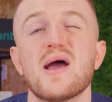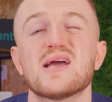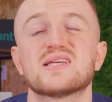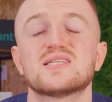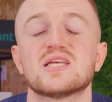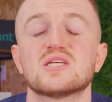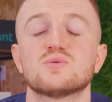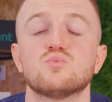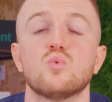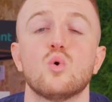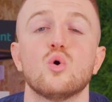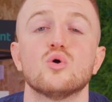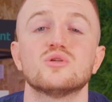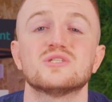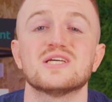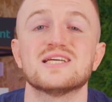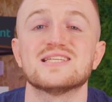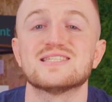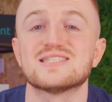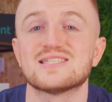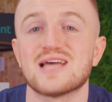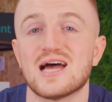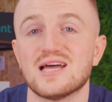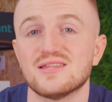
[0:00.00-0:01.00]
excess water
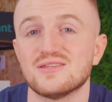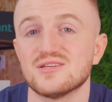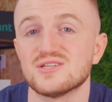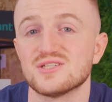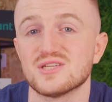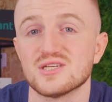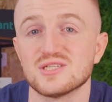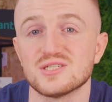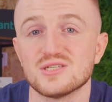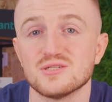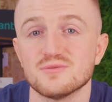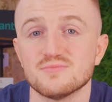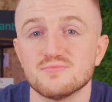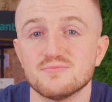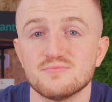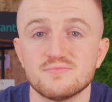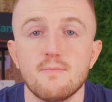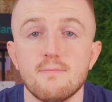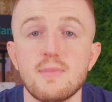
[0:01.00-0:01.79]
inside the system.